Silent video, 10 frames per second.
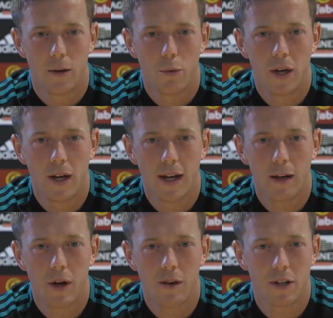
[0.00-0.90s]
we
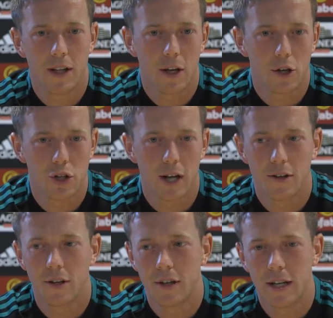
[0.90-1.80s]
have to take our
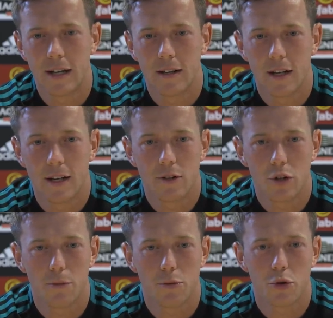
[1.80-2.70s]
chances and then
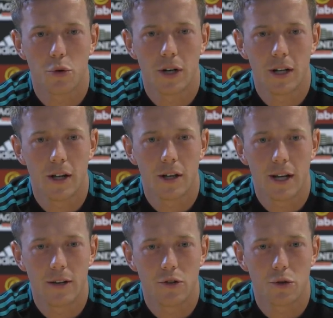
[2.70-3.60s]
stop them scoring at the other end.